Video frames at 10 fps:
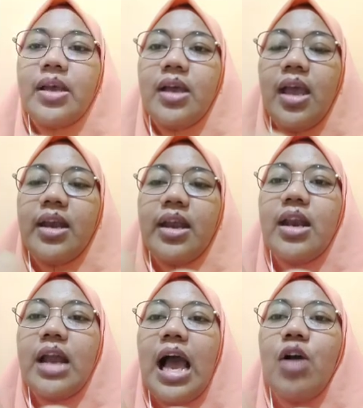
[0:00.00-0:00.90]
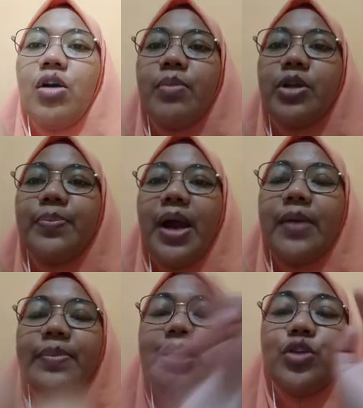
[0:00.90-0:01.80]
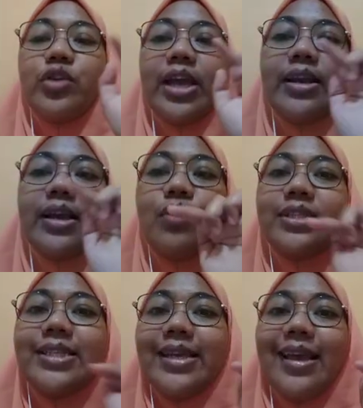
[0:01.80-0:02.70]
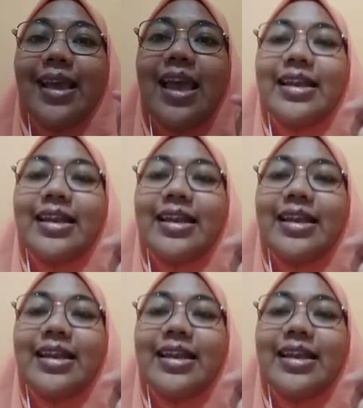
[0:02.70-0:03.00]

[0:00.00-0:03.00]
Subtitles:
And then how about part B? You can counting